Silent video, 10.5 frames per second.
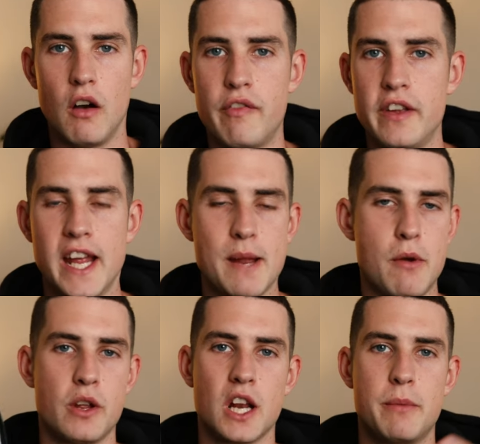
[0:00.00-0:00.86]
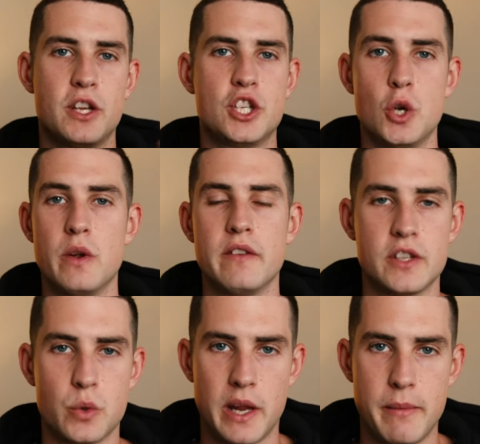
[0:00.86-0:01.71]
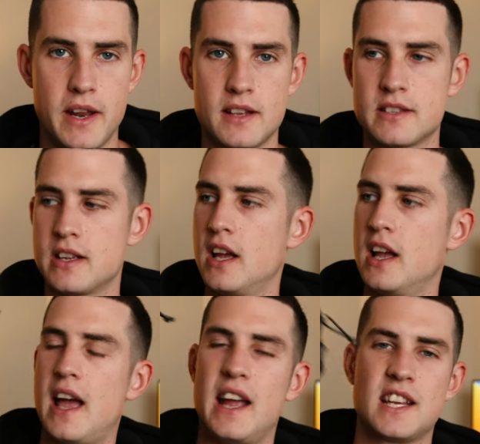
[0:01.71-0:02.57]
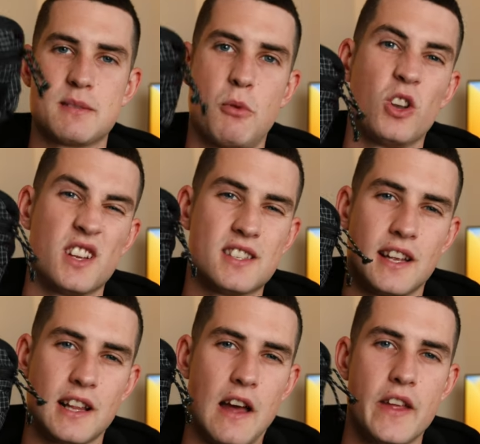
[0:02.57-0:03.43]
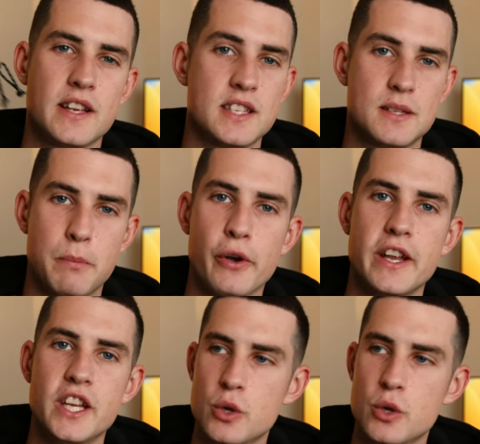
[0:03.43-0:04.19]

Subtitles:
coffee and I'm only going to be shooting for 20 minutes, a smaller sling like this is pretty